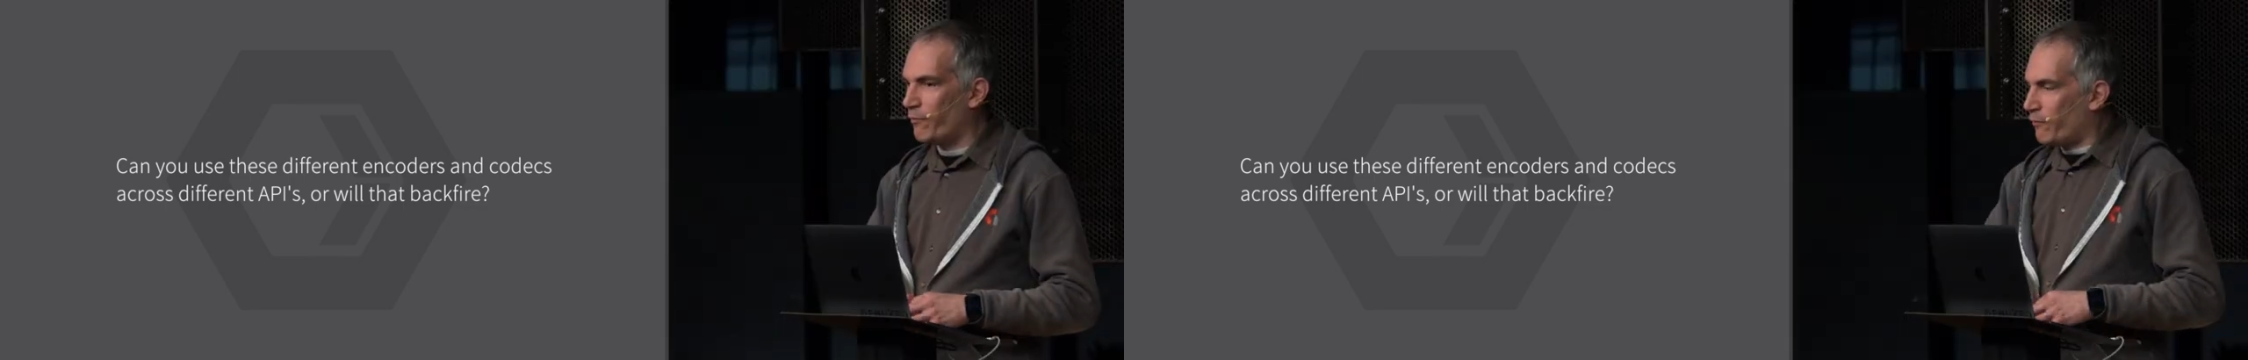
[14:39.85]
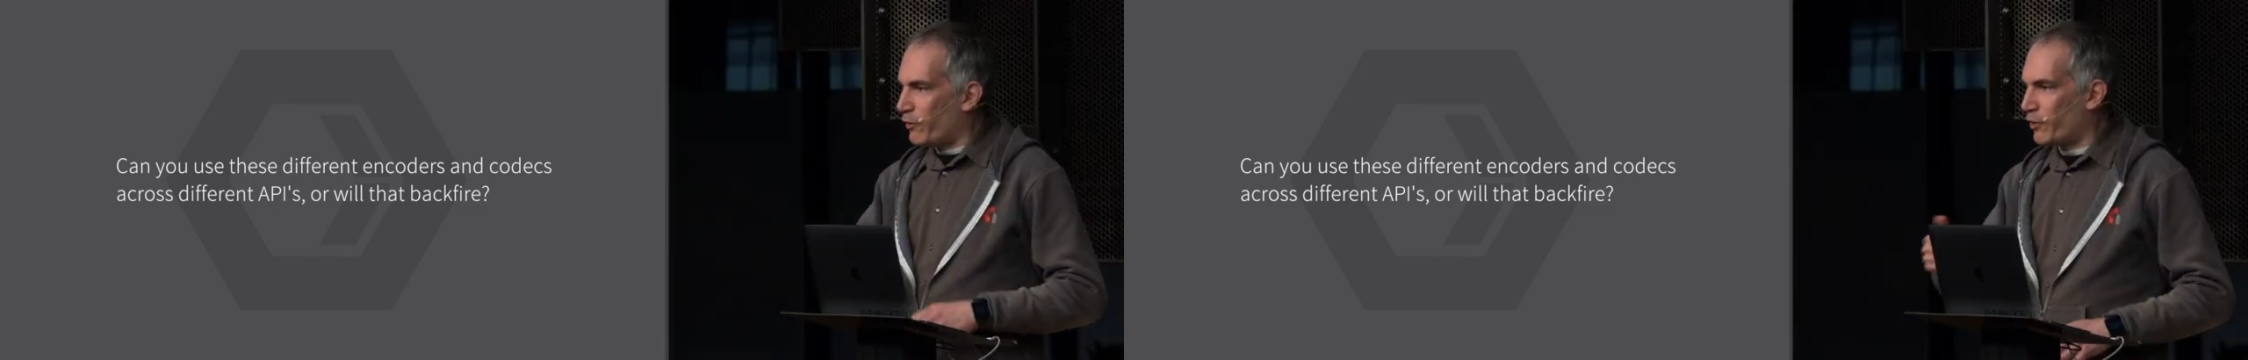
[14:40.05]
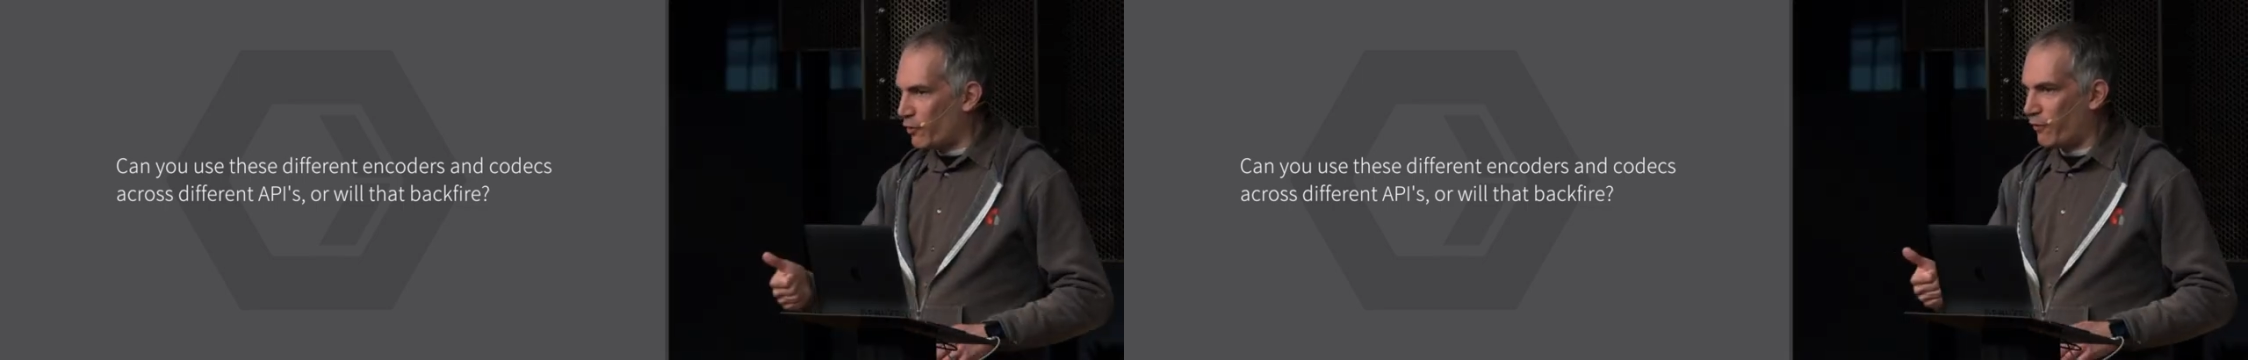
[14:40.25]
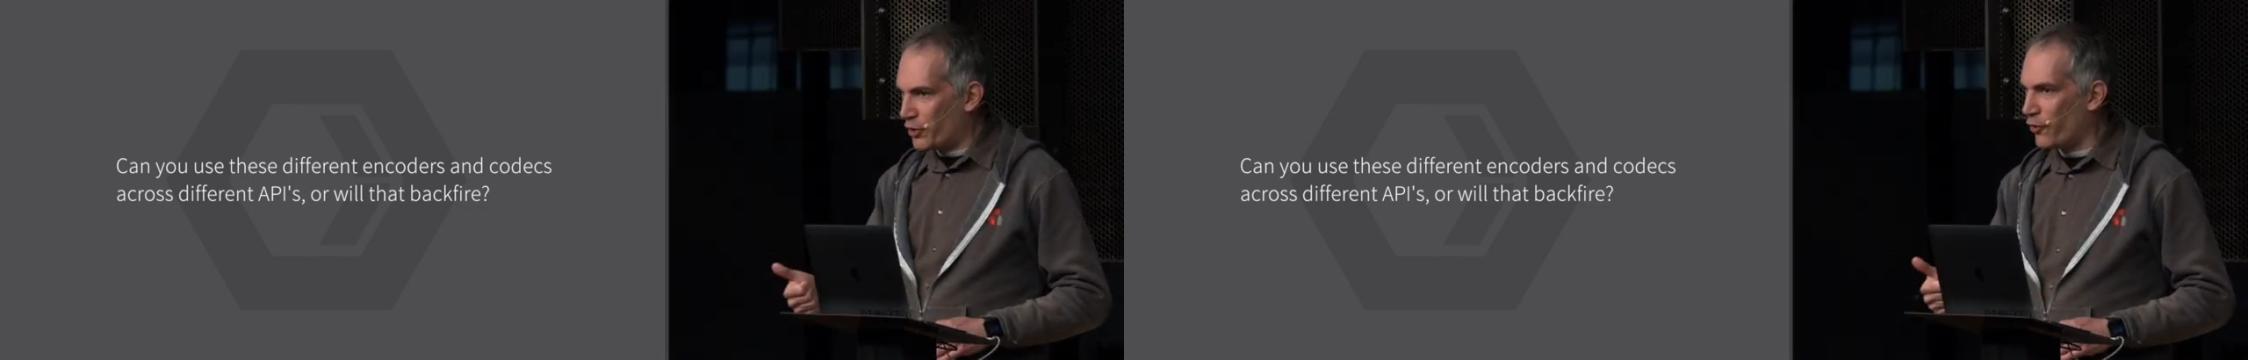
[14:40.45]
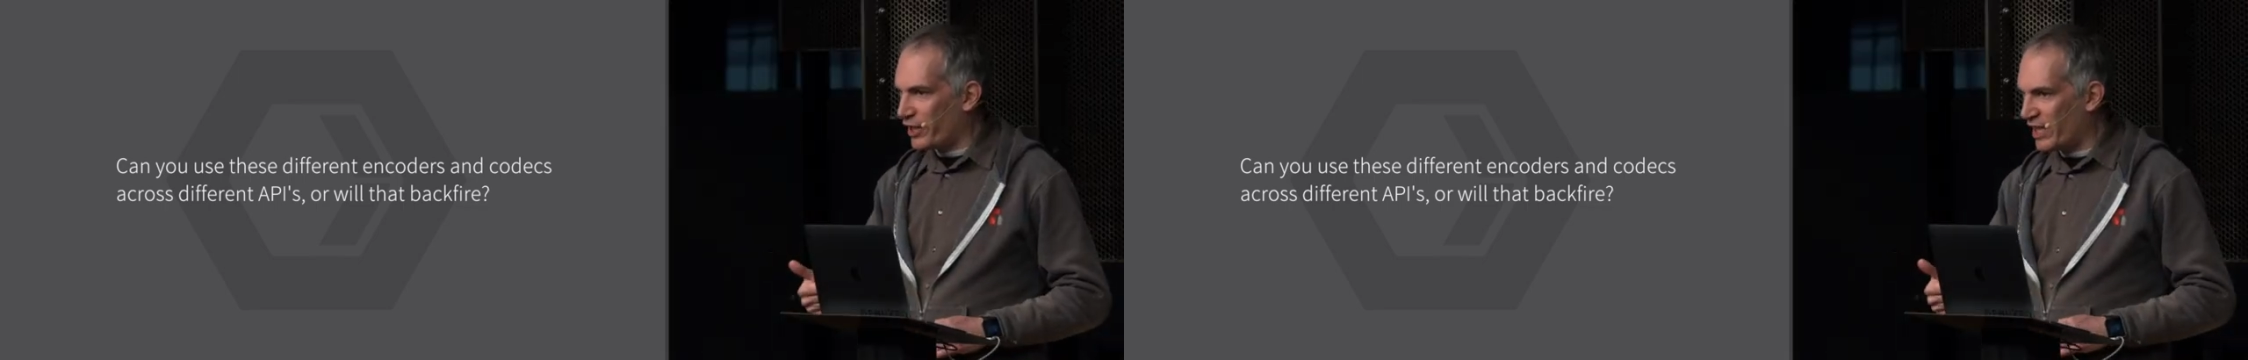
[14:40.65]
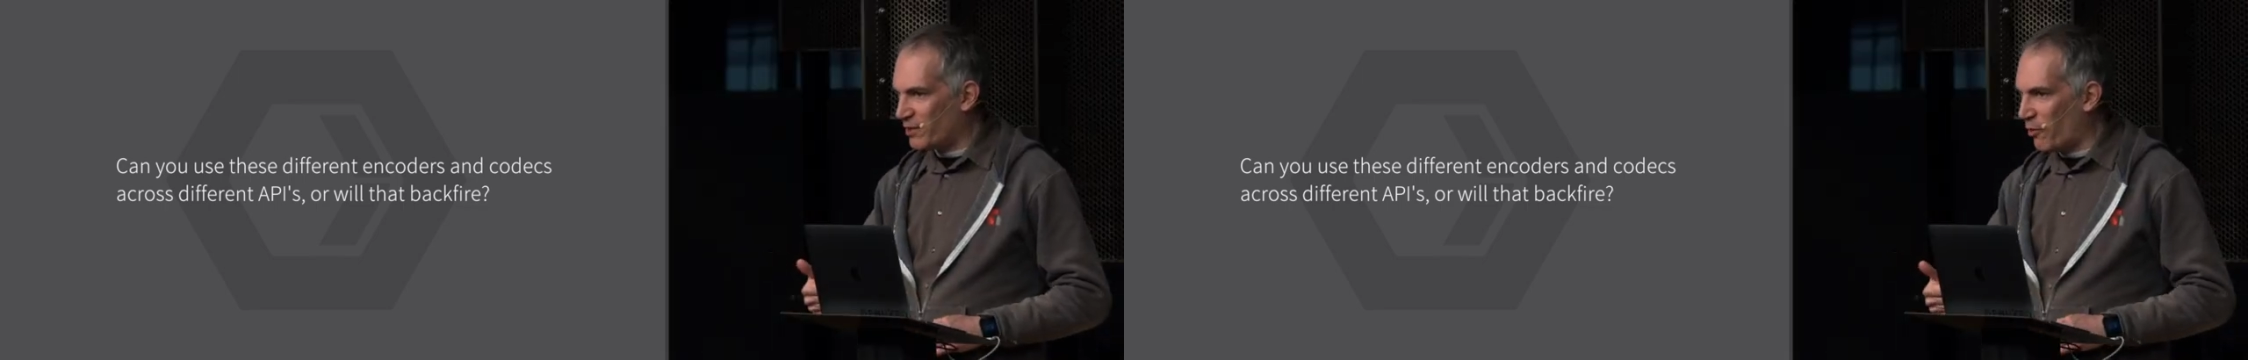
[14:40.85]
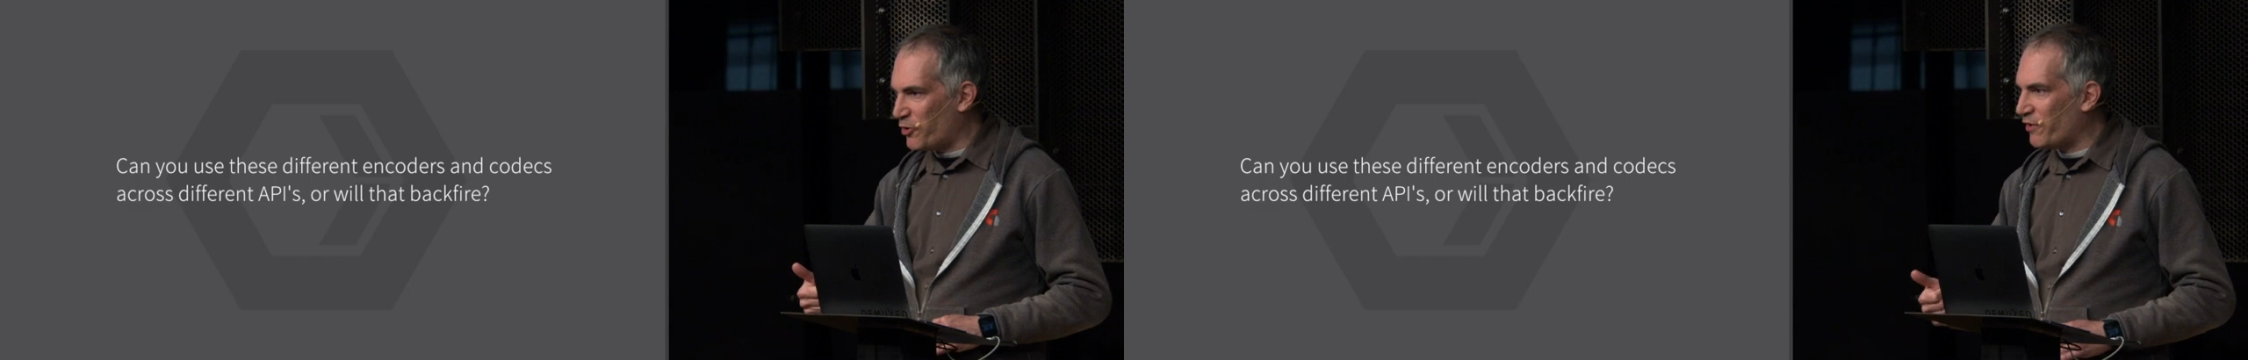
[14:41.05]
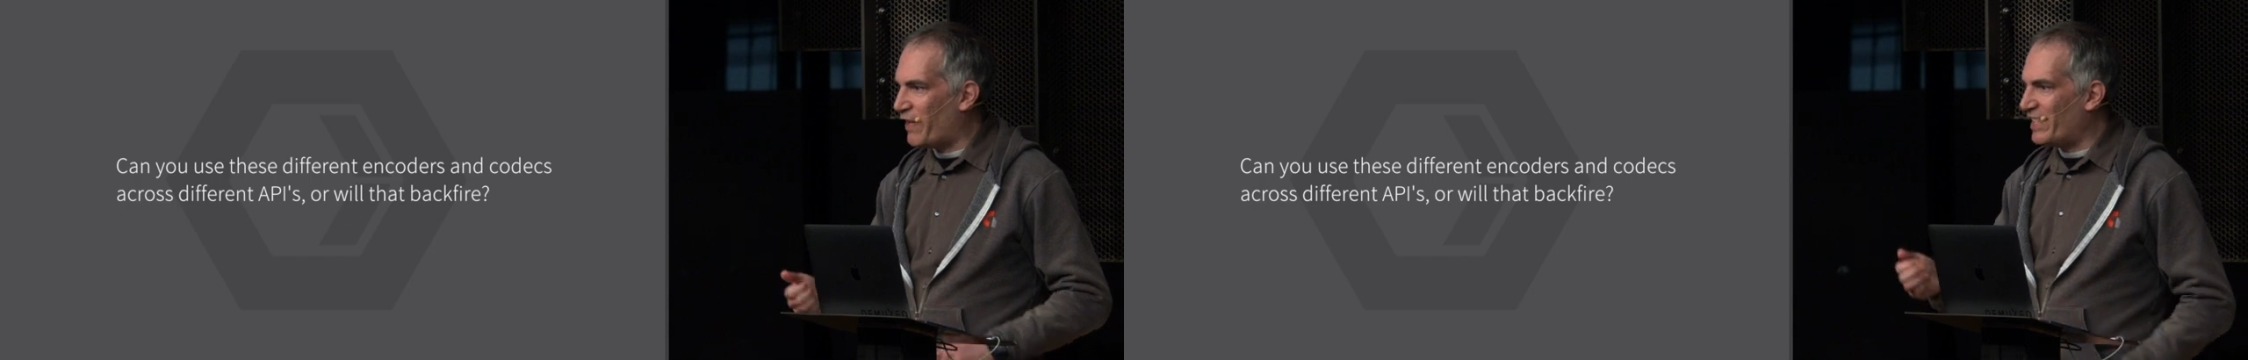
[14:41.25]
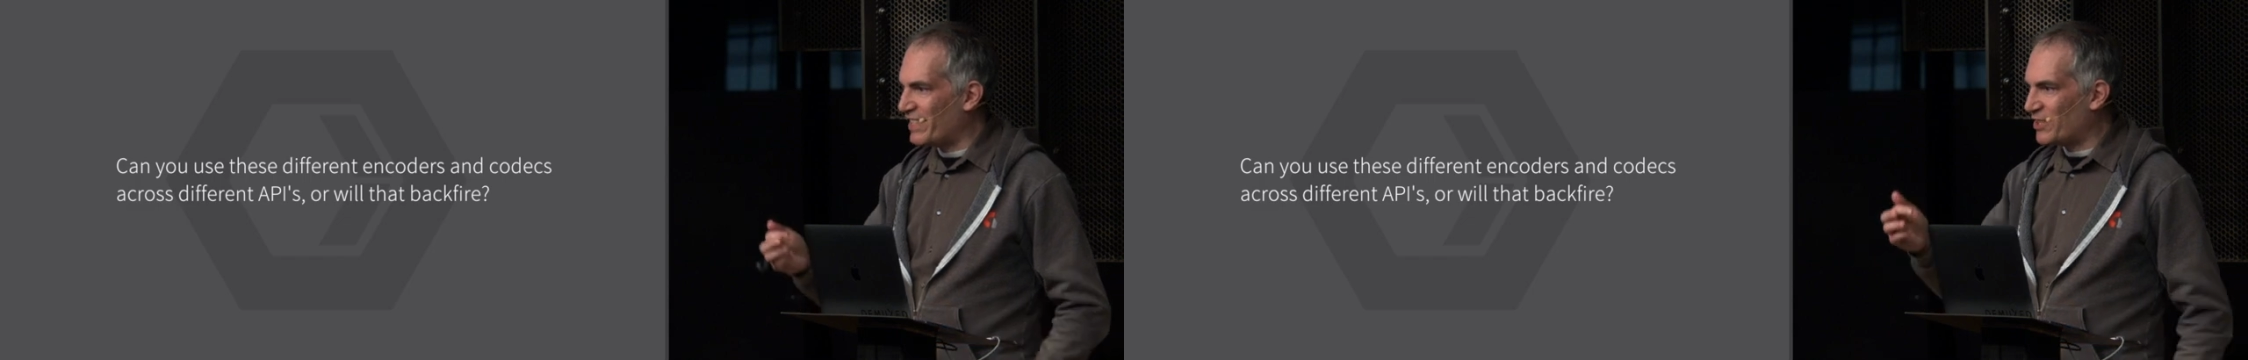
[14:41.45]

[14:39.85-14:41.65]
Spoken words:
for sure can explode in your face,